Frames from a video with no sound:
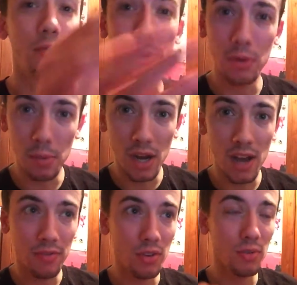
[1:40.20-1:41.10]
filming on
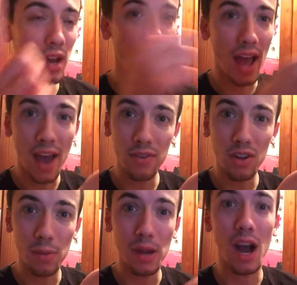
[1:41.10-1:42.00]
my iPhone. I have
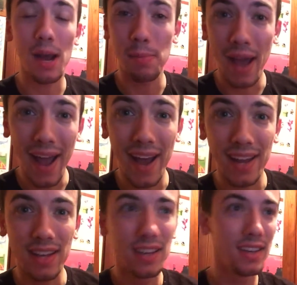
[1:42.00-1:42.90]
it on my iPad.